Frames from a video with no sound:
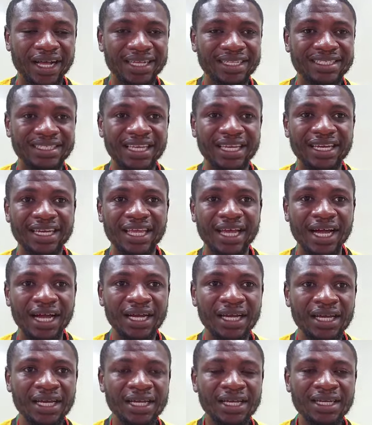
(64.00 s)
uh,
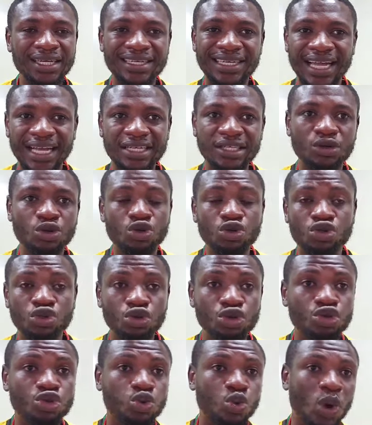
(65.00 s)
stadia that they would
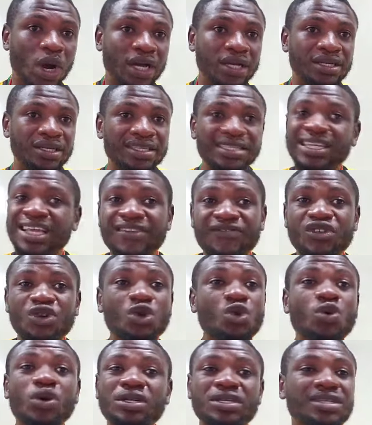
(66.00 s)
choose one. They even
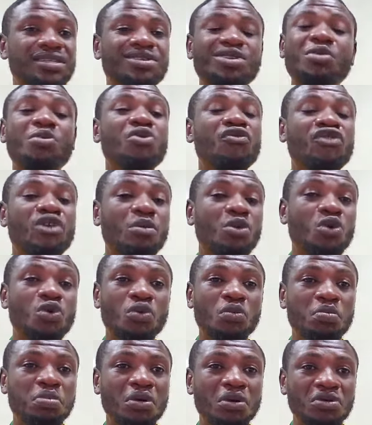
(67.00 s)
know not
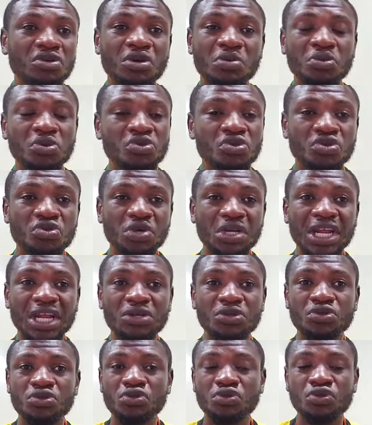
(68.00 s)
no they would choose
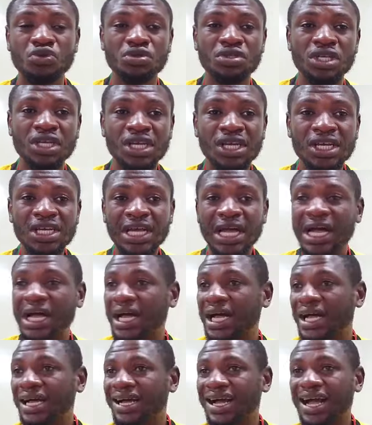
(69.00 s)
whether they would choose
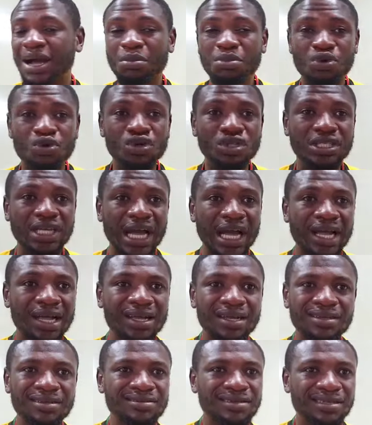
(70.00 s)
uh,
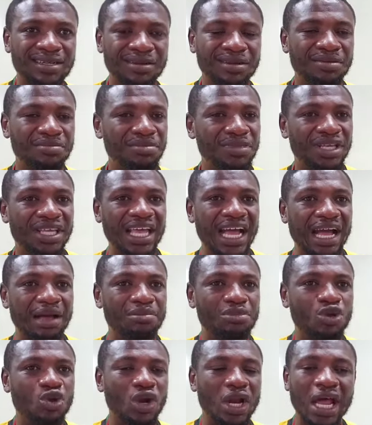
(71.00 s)
Abuja, Mika
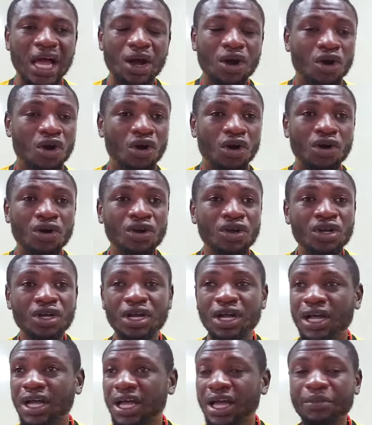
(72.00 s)
Abiola, or
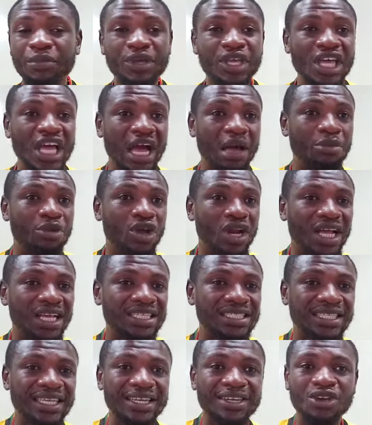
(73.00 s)
uh, MK
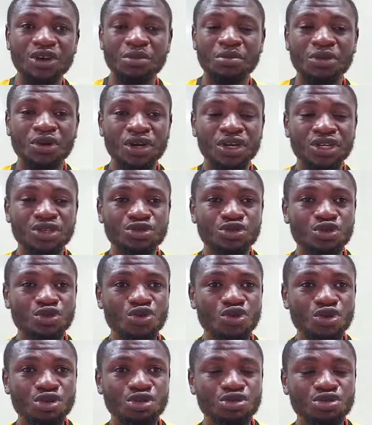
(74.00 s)
Abiola Stadium, or they
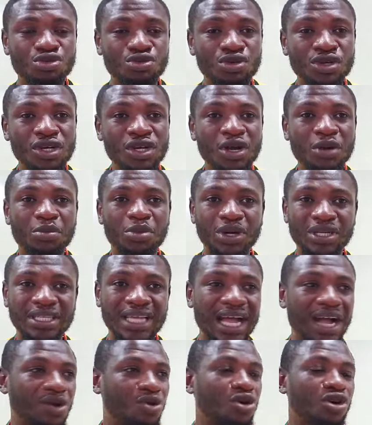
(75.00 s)
should go to Port
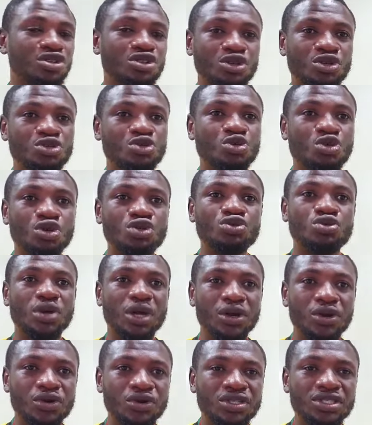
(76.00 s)
Harcourt, or they should go
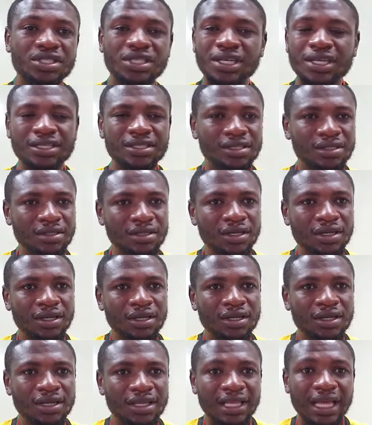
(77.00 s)
to Edo State.
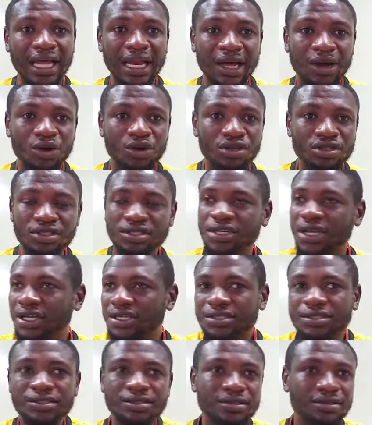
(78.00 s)
Ghana was
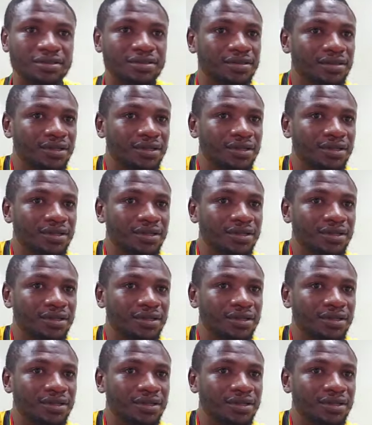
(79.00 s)
just